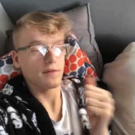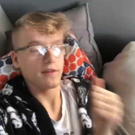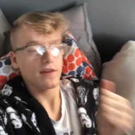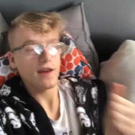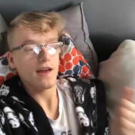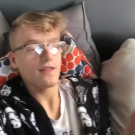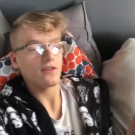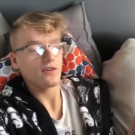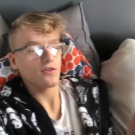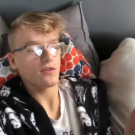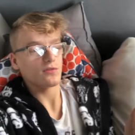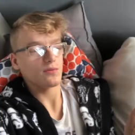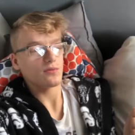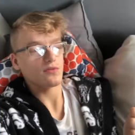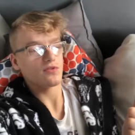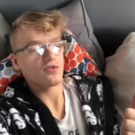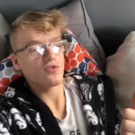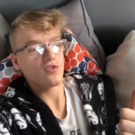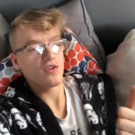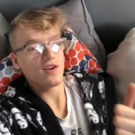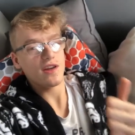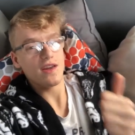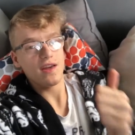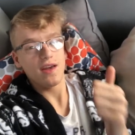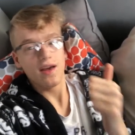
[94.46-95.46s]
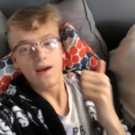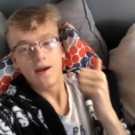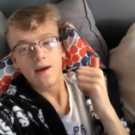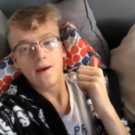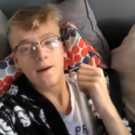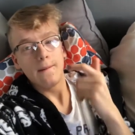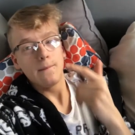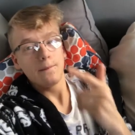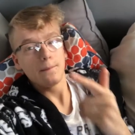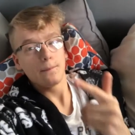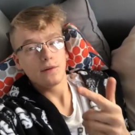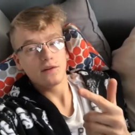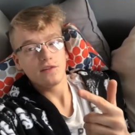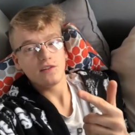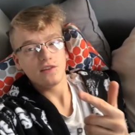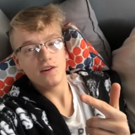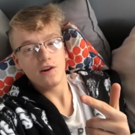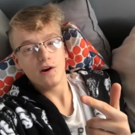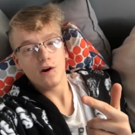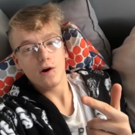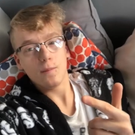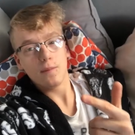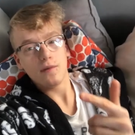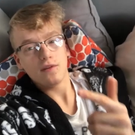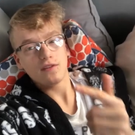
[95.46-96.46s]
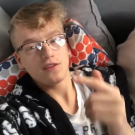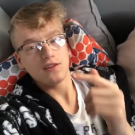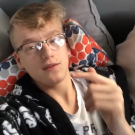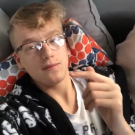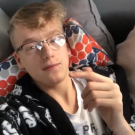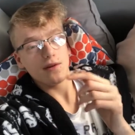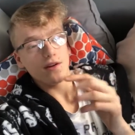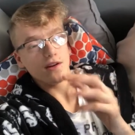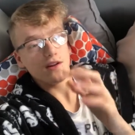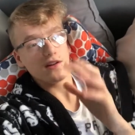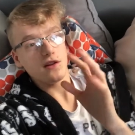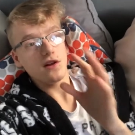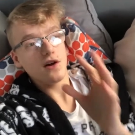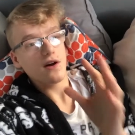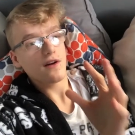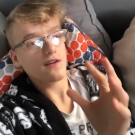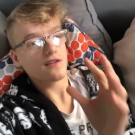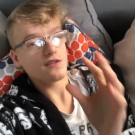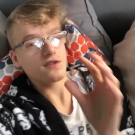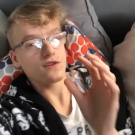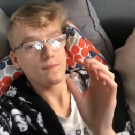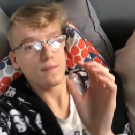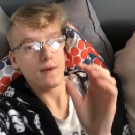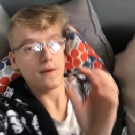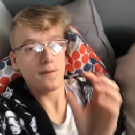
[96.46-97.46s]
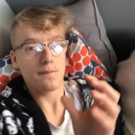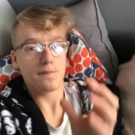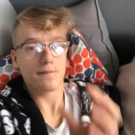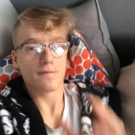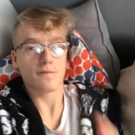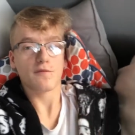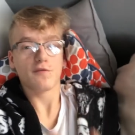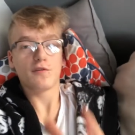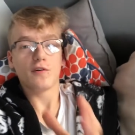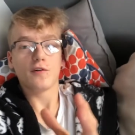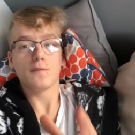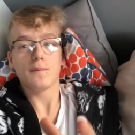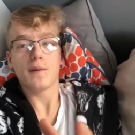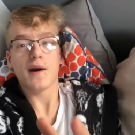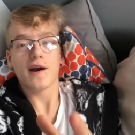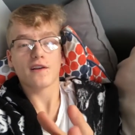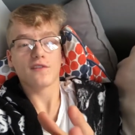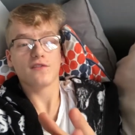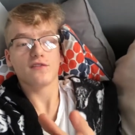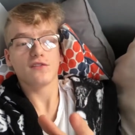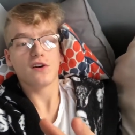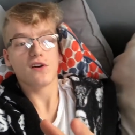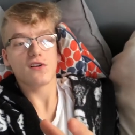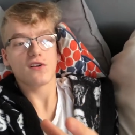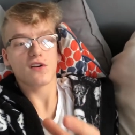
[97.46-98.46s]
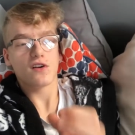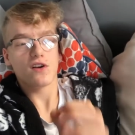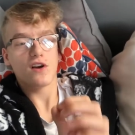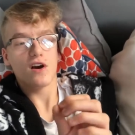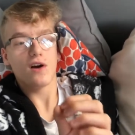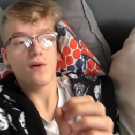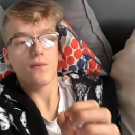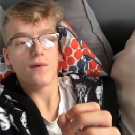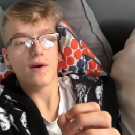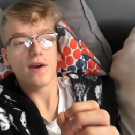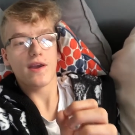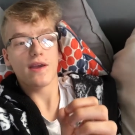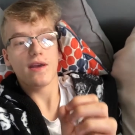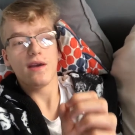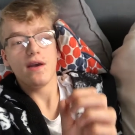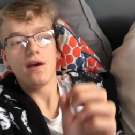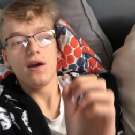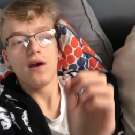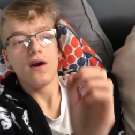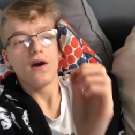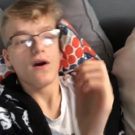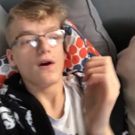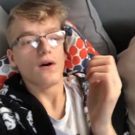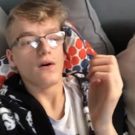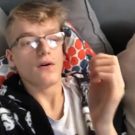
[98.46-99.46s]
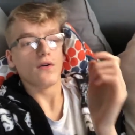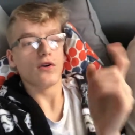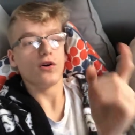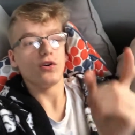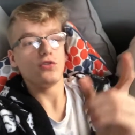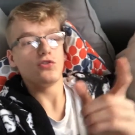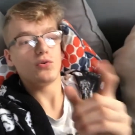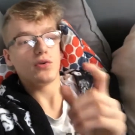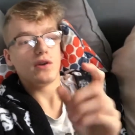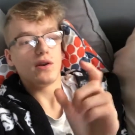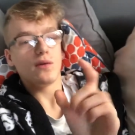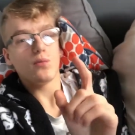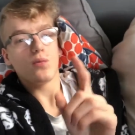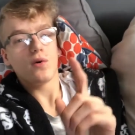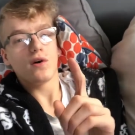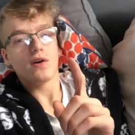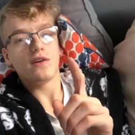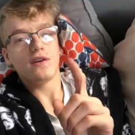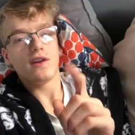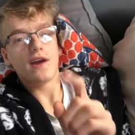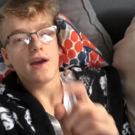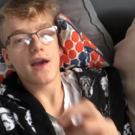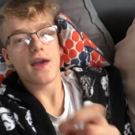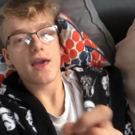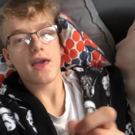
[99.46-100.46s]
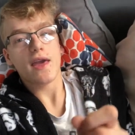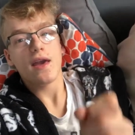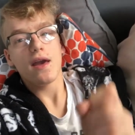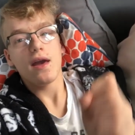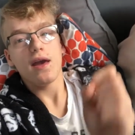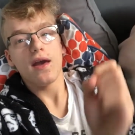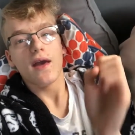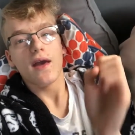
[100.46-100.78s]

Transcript: Getting the Christmas tree, putting it up. It's going to be a lot. It's going to be a full pack vlog. I can't wait. We're all doing in one day.